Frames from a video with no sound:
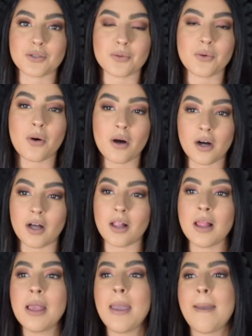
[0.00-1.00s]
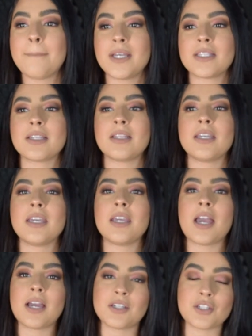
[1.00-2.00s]
school haul
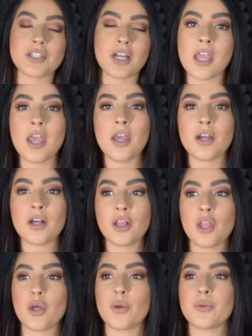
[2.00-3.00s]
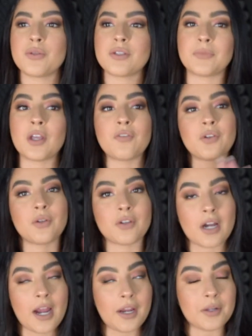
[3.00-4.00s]
basically I just got clothes a few
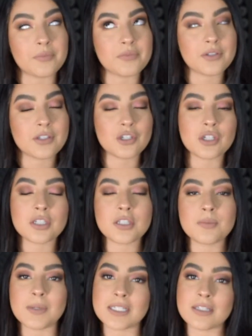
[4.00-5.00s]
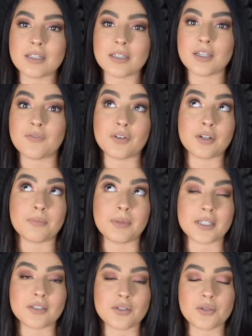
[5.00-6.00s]
other items just basically for
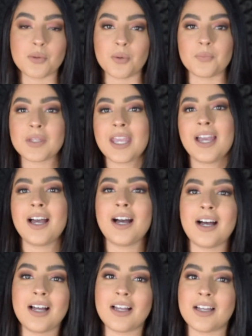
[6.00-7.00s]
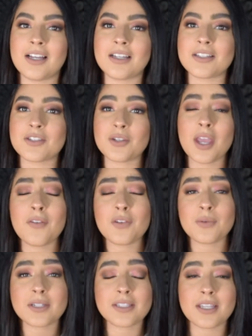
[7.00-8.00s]
back to school uh, so yeah if you
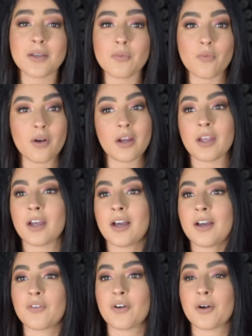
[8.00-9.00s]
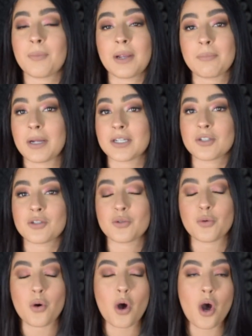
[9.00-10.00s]
want to see what I got for my back to
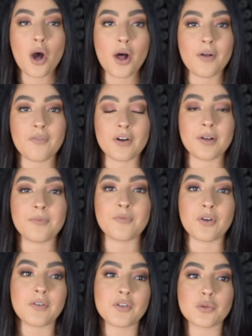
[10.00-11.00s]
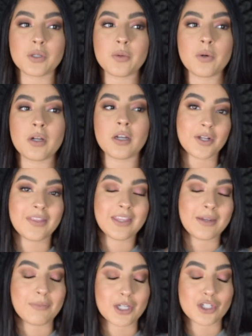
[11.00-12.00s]
school haul from Forever 21
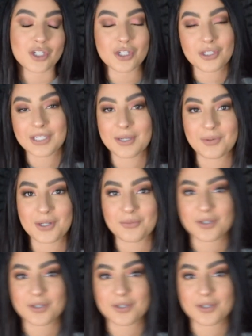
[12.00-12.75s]
then make sure you keep on